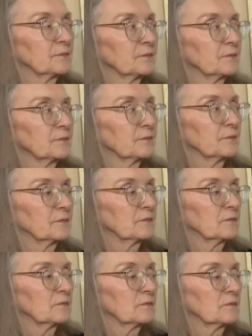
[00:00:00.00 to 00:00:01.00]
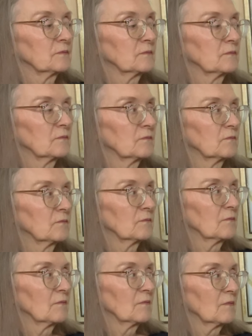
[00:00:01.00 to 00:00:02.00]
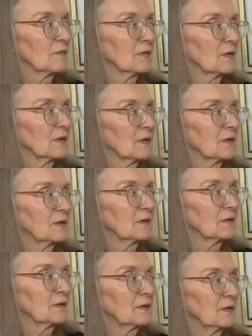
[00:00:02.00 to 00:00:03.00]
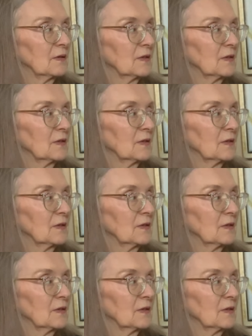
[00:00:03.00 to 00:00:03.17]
[no speech]